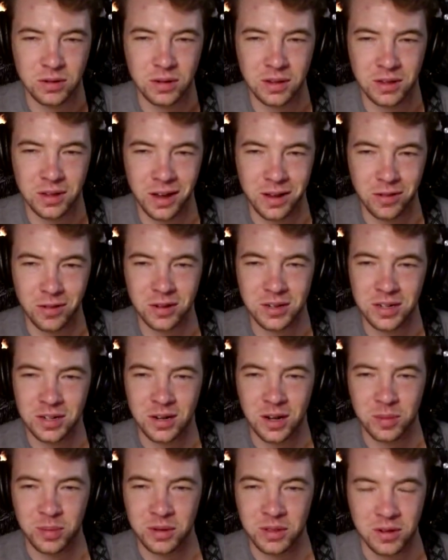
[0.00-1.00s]
I looked it
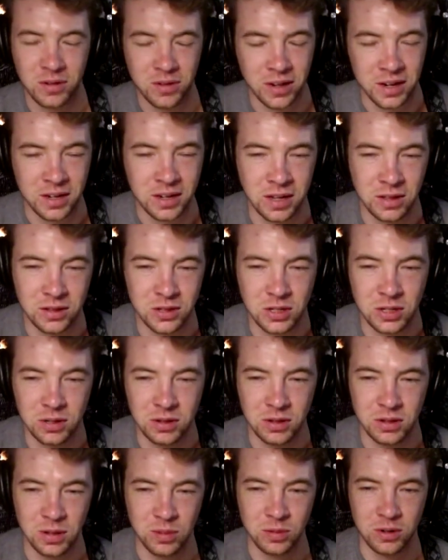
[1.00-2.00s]
up and they're like, yeah, the
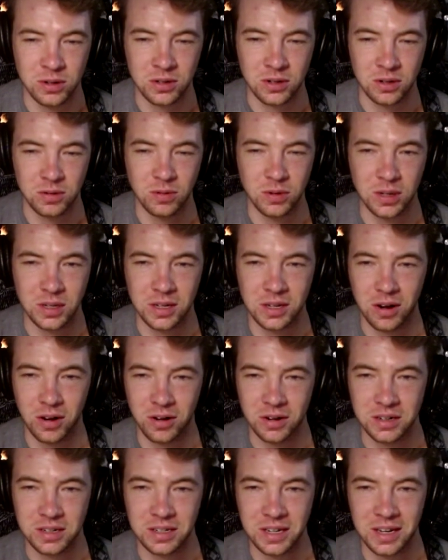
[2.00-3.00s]
serial numbers are really
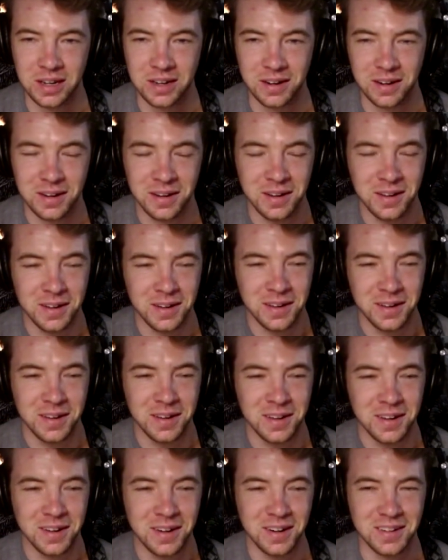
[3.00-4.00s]
hard to date.
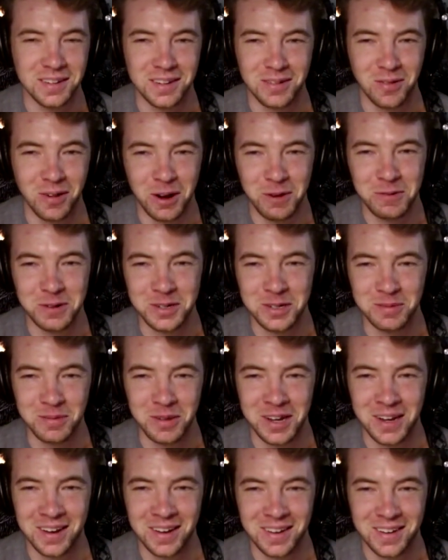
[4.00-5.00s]
I was like, why would you
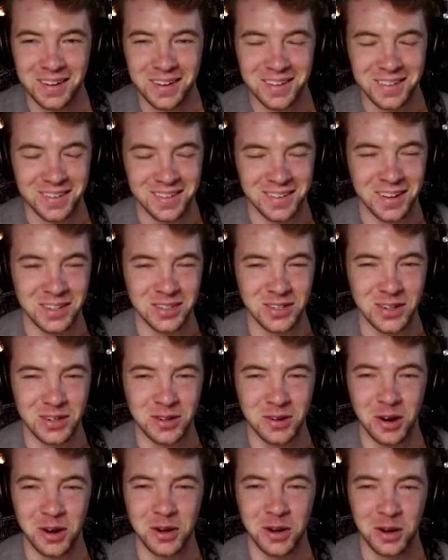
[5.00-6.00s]
make, as a
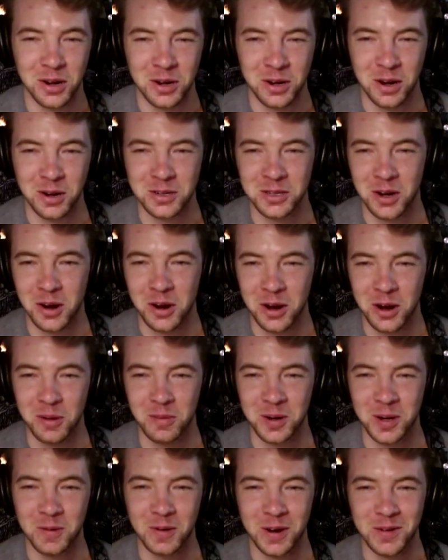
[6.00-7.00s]
guitar
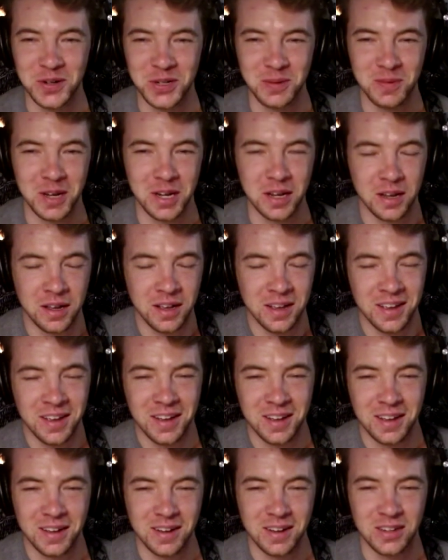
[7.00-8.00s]
company, why would you make
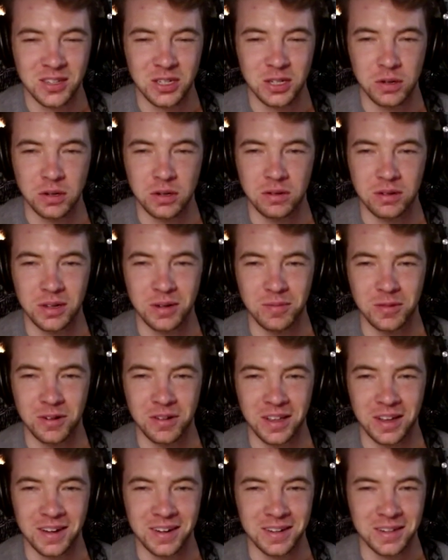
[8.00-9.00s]
a serial number
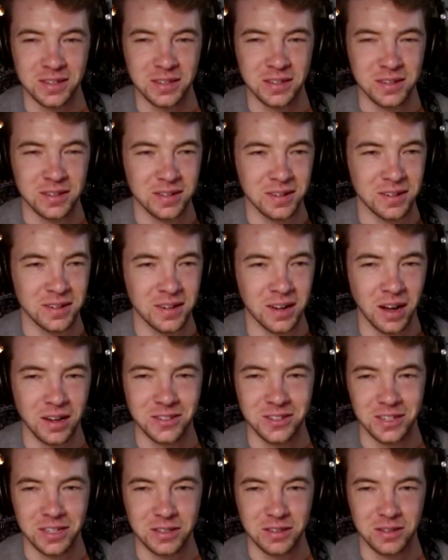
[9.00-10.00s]
that is
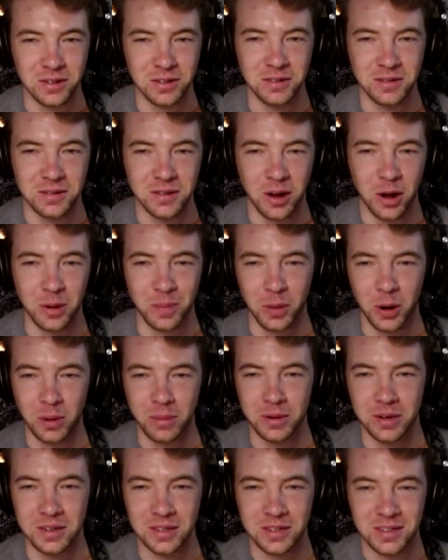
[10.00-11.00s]
nonsensical on
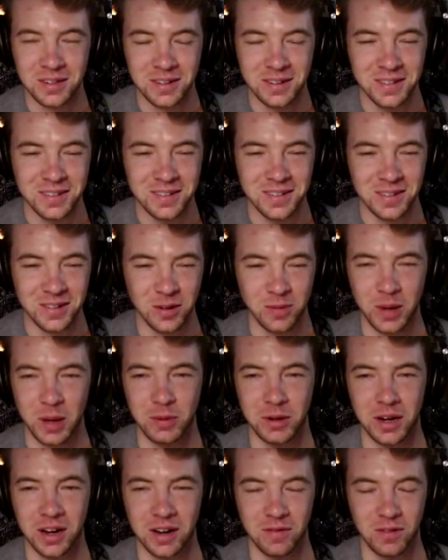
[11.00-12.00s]
purpose, or
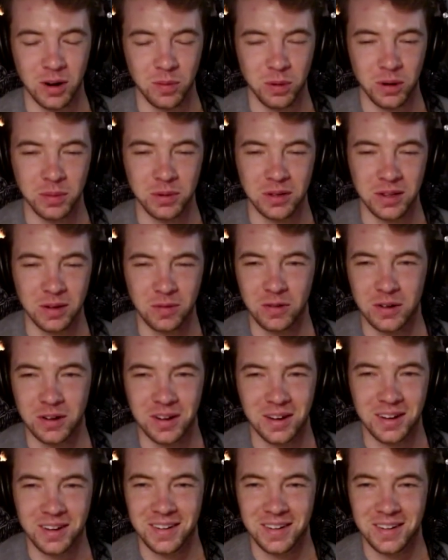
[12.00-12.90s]
maybe not even on purpose? Like what?